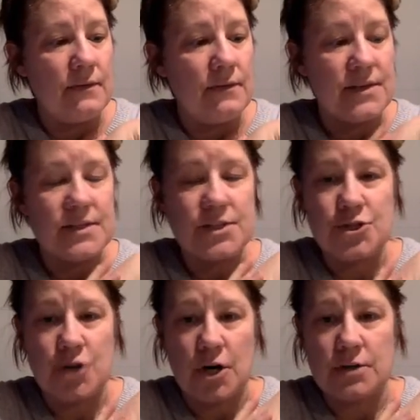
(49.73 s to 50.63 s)
This
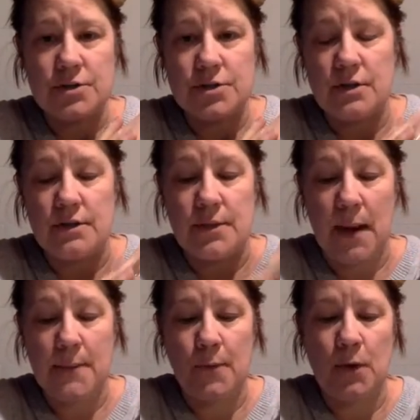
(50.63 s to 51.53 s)
starts the
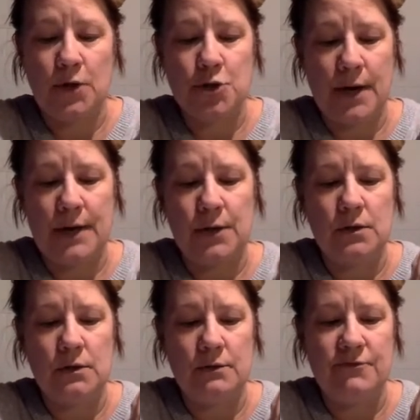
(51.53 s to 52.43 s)
paperwork
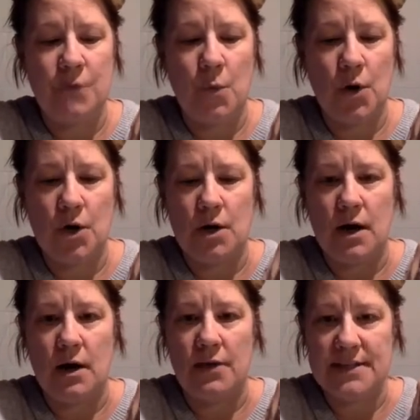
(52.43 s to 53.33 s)
trail for
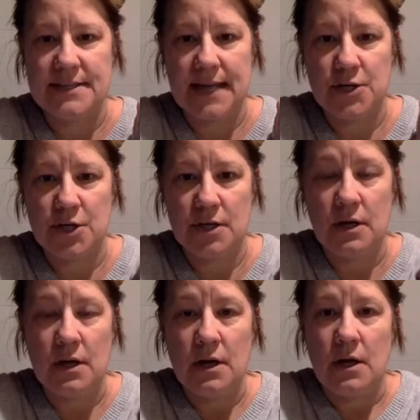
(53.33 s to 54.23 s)
authentication.
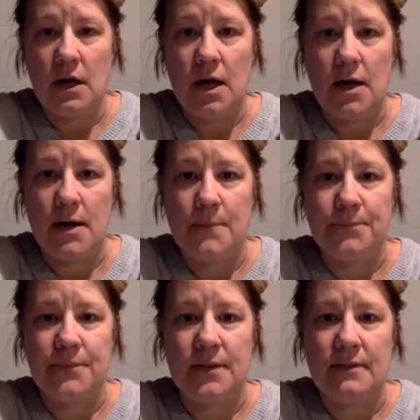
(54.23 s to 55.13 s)

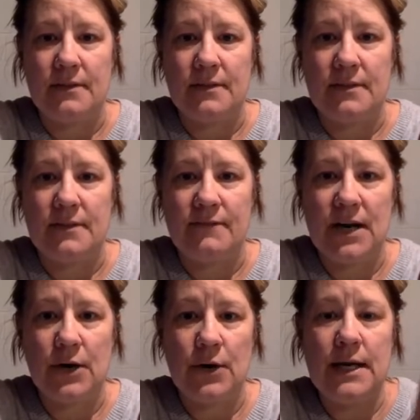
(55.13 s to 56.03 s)
The
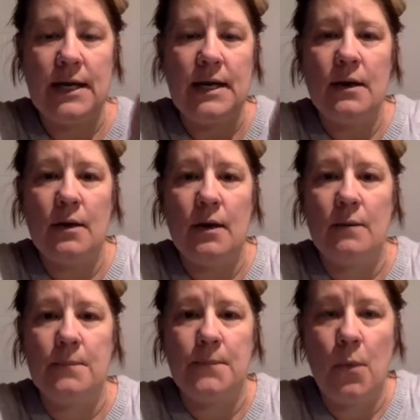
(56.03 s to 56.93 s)
very
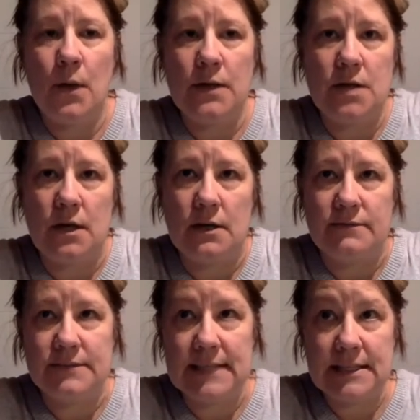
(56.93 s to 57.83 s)
point
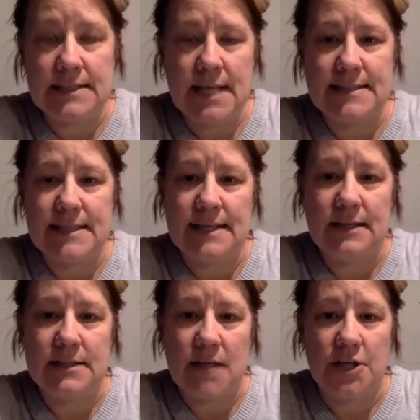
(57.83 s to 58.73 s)
of legalizing
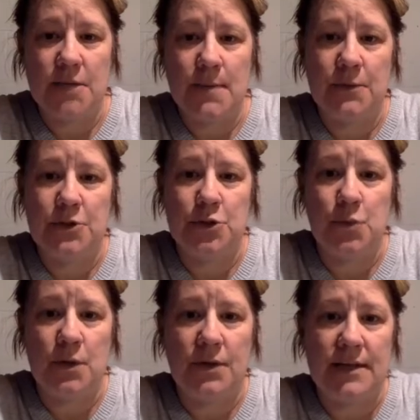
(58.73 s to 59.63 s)
the document, which is
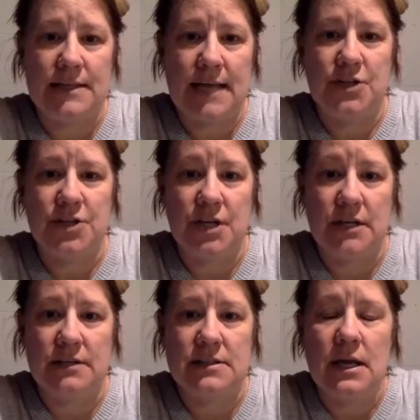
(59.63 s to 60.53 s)
what authentication
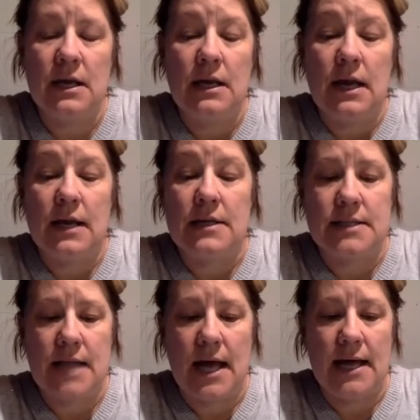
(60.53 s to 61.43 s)
is
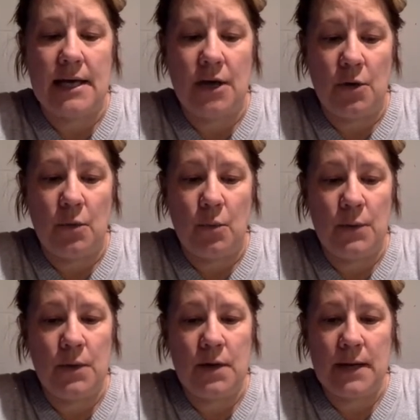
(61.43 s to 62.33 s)
that we
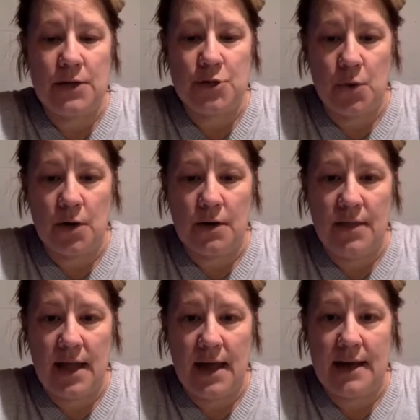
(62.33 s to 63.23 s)
want to make sure
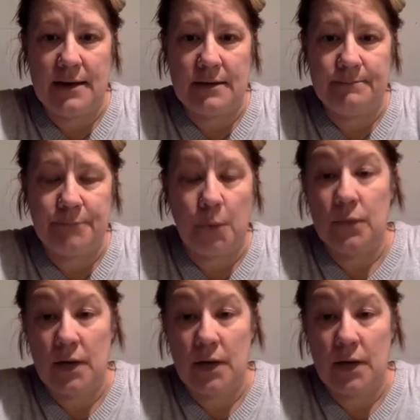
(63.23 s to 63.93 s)
that, or